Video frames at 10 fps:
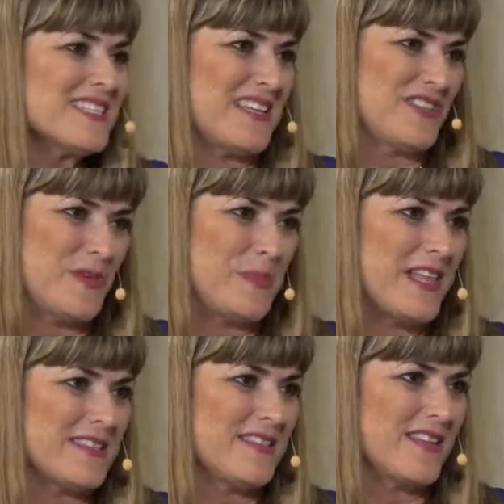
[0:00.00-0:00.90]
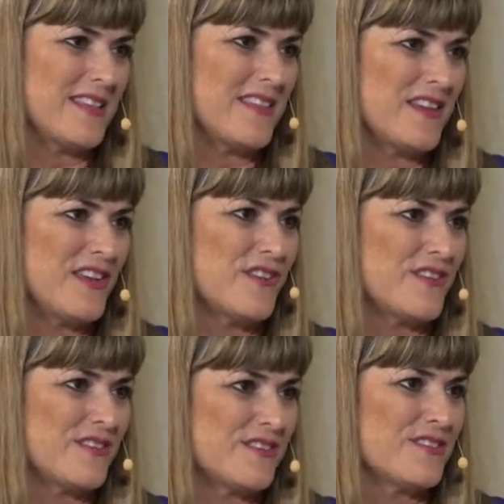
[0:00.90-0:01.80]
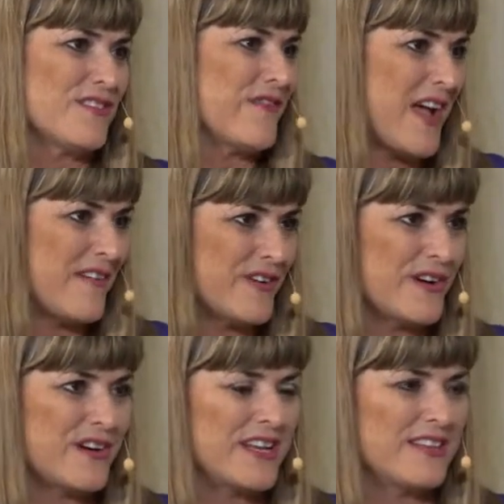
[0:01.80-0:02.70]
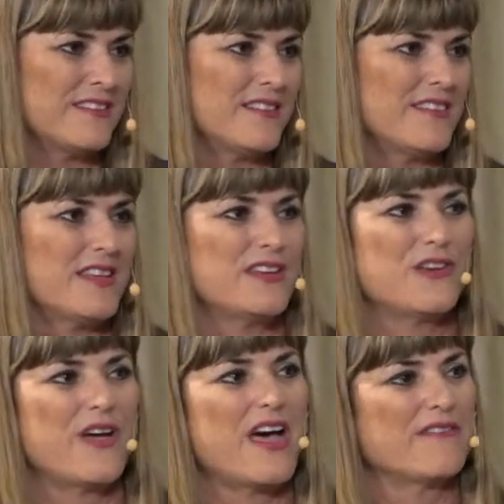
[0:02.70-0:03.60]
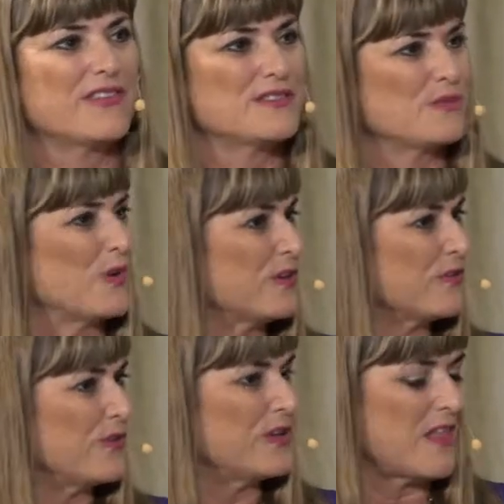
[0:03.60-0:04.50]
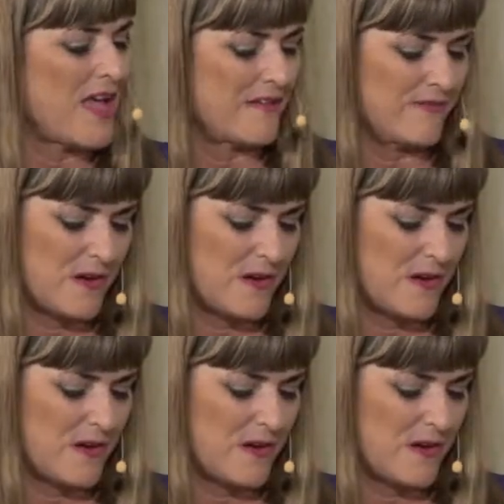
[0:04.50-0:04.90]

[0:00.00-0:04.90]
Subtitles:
such a blessing that you're a survivor and that you have this wonderful life